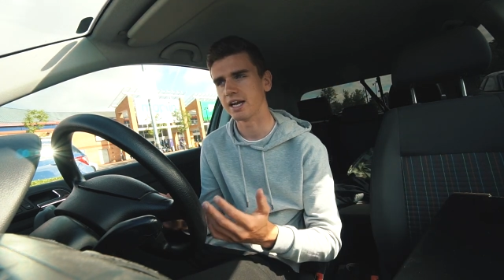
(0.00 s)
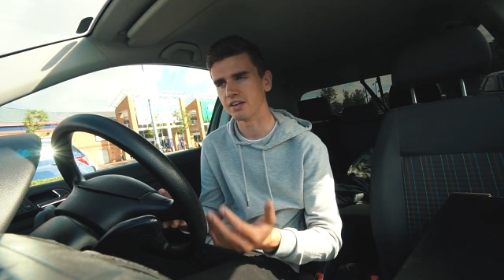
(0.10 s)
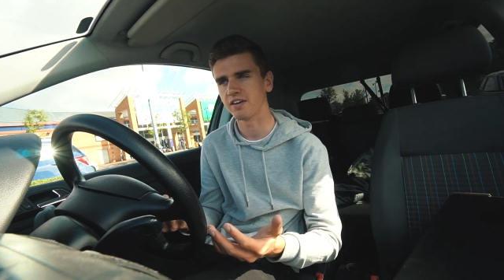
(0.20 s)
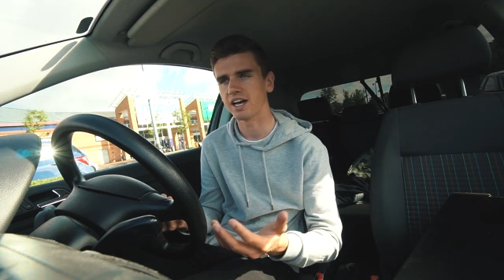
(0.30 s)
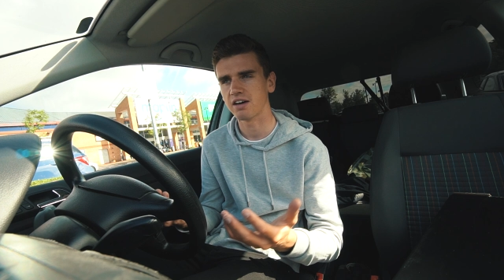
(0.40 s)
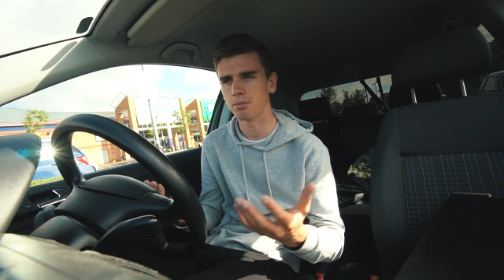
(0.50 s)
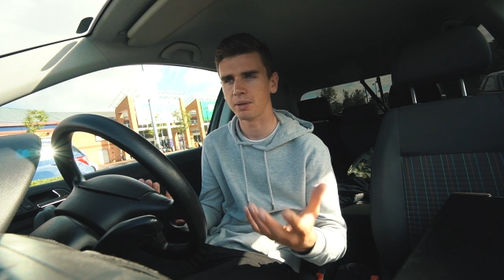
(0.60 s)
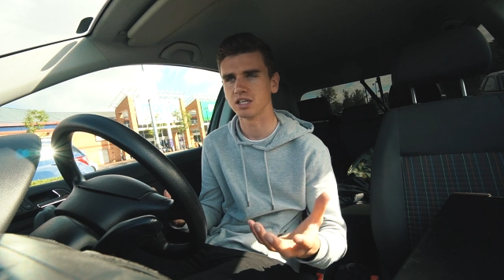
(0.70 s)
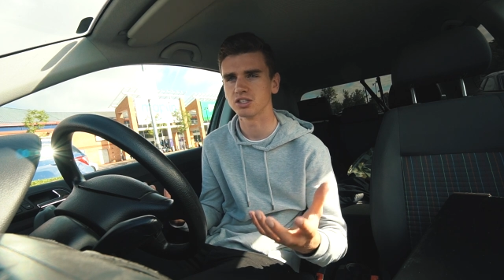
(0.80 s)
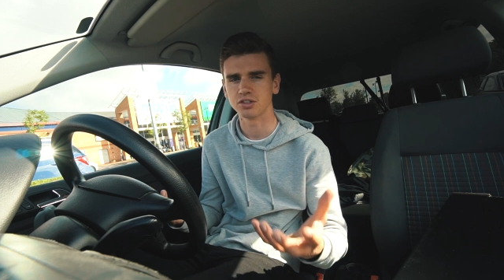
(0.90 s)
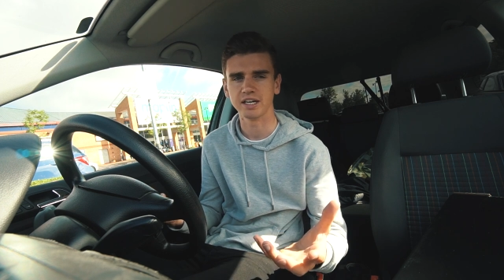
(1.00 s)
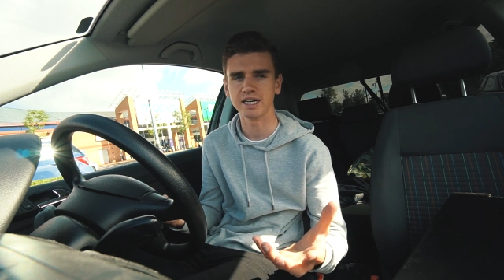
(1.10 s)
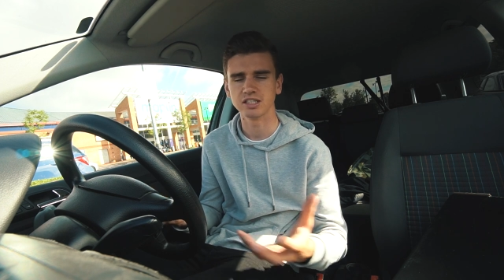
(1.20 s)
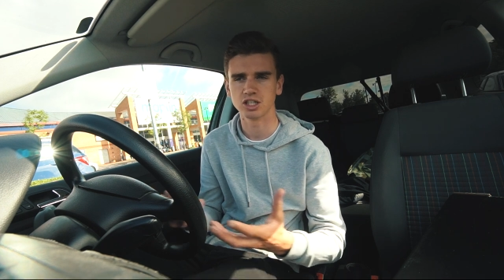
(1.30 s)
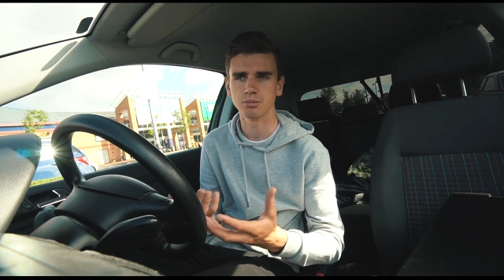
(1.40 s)
and if I have a bigger screen,
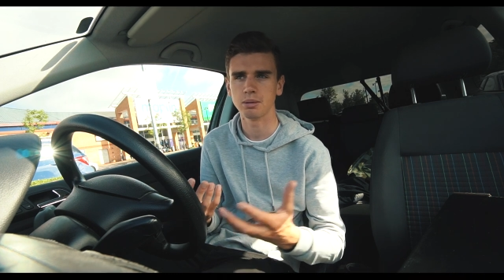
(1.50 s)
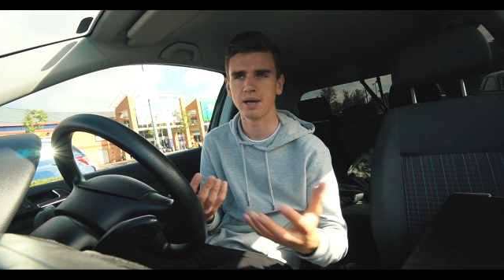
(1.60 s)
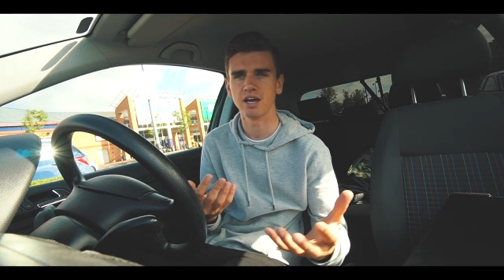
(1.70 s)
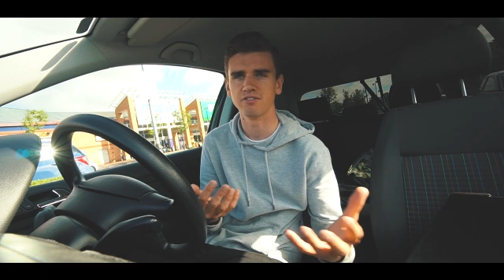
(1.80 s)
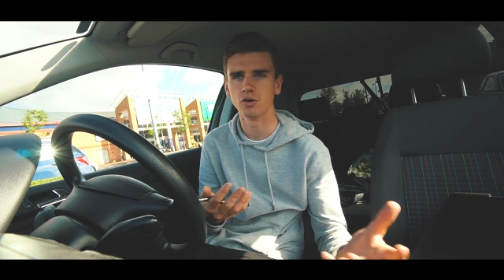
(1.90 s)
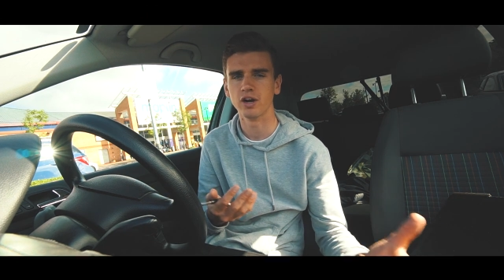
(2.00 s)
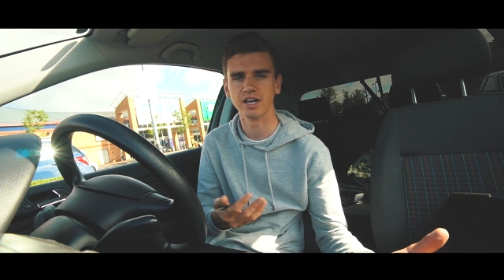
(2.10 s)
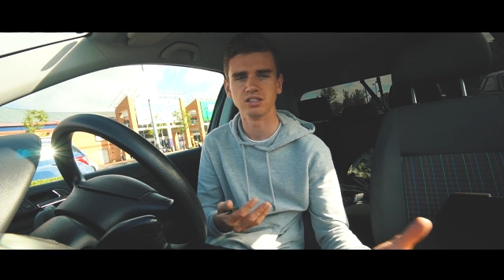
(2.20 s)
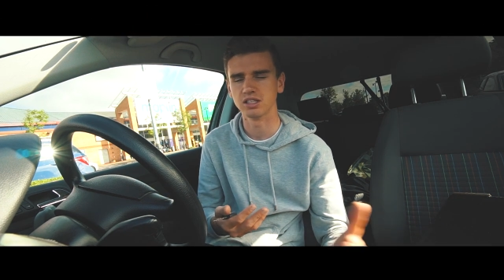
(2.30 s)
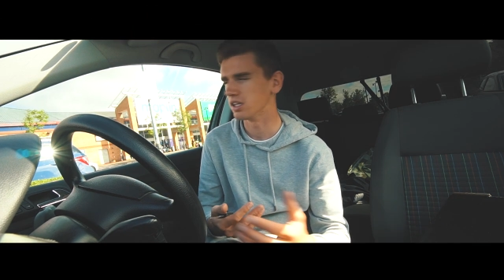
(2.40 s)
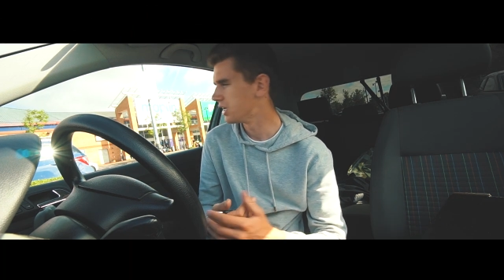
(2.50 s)
it's going to be better for editing.